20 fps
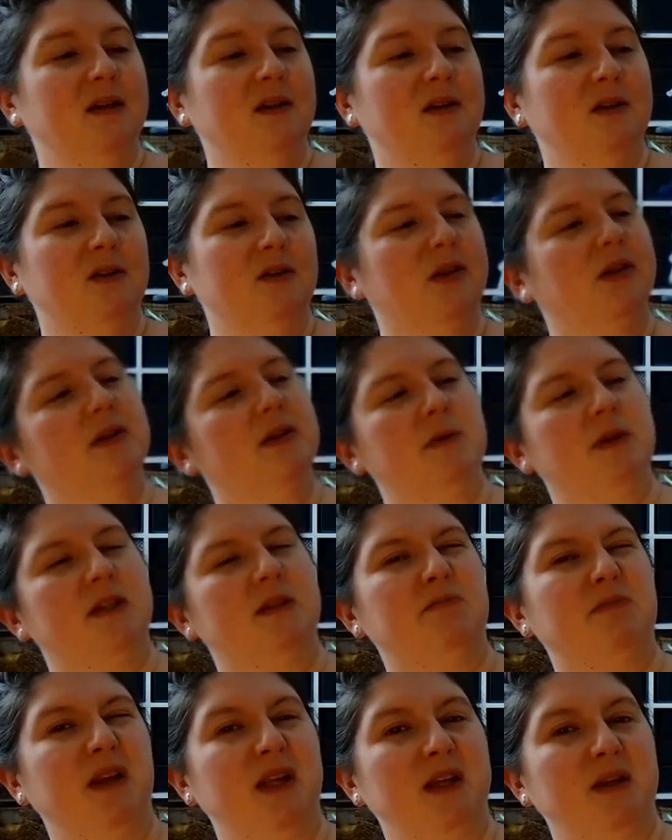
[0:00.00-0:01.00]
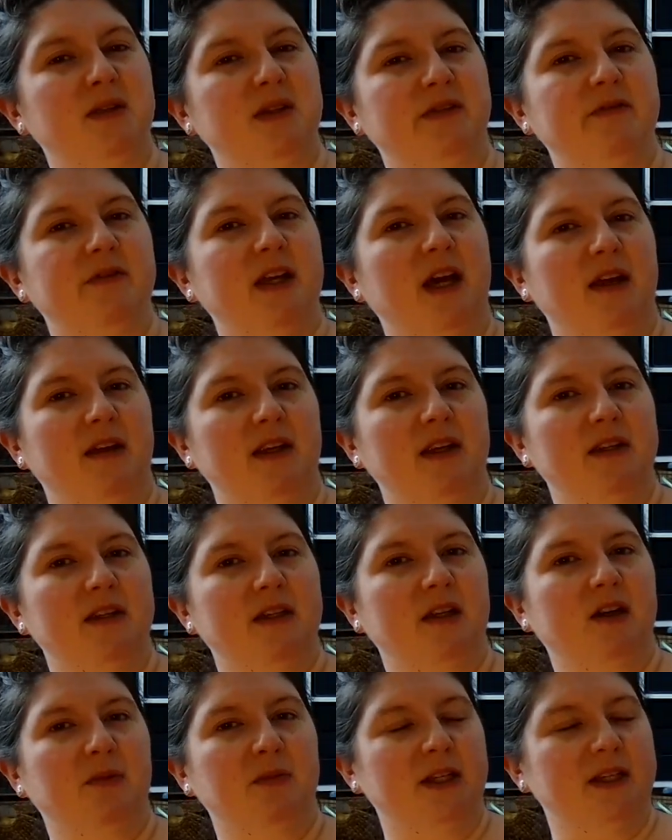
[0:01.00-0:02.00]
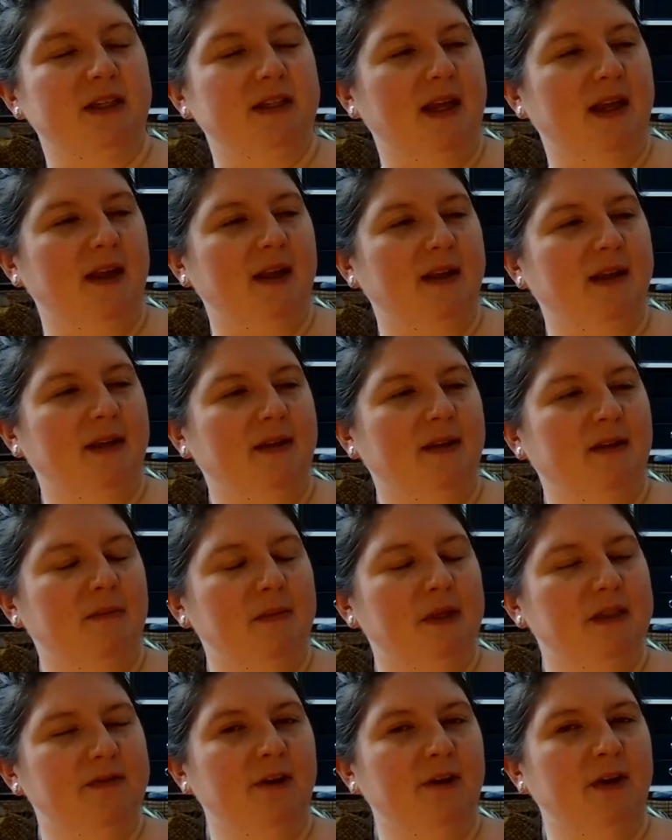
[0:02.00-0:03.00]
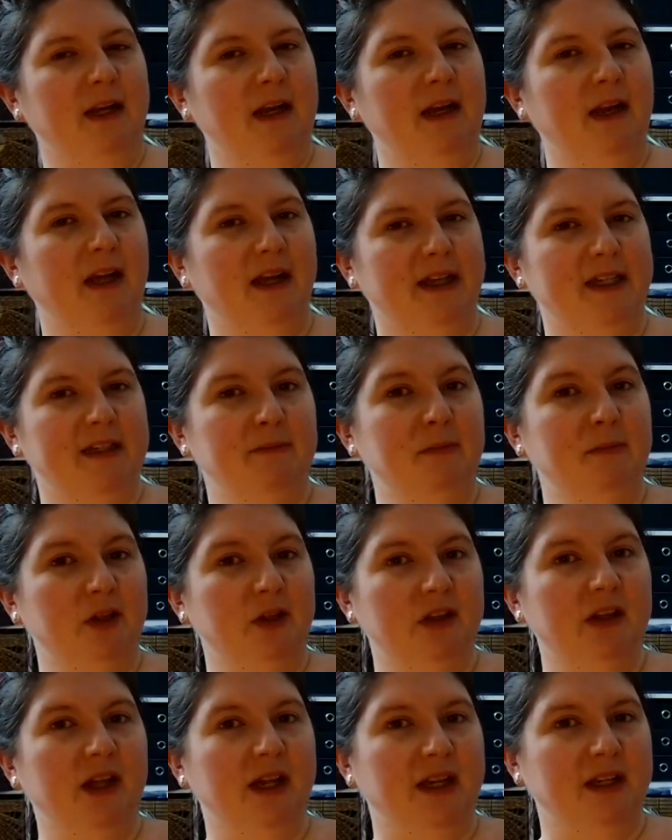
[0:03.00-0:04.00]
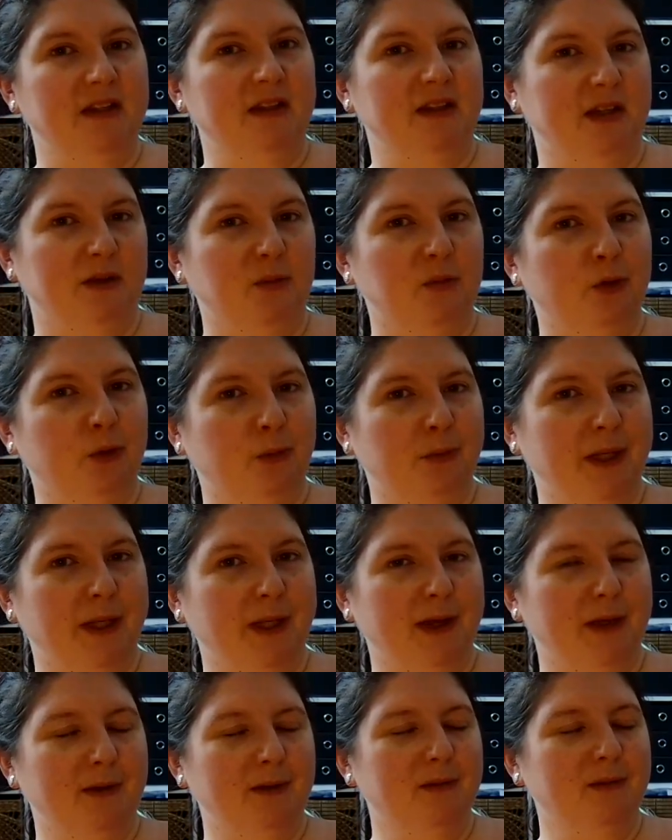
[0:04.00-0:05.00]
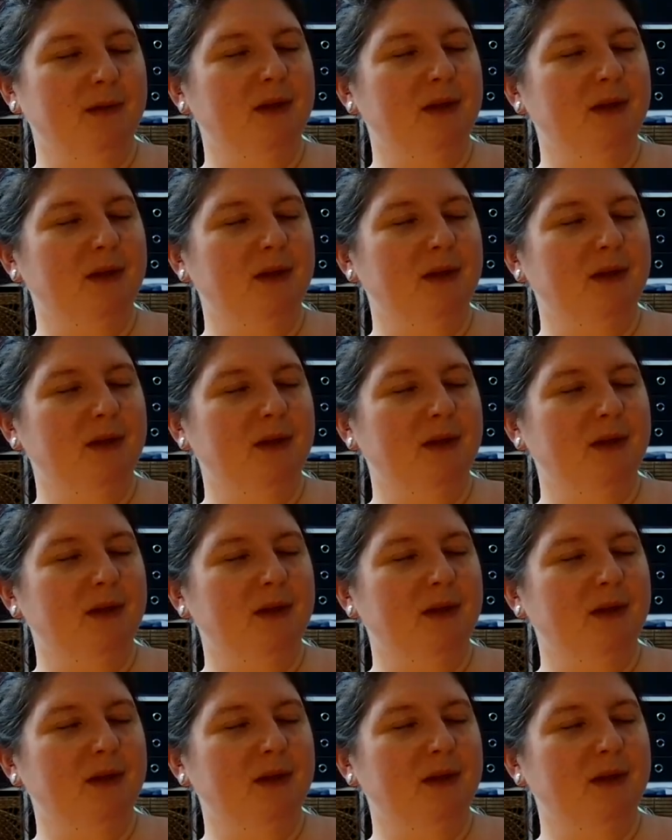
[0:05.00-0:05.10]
although I suppose blues, I've done used a lot of blues lately. It's very light, much lighter than I would normally go.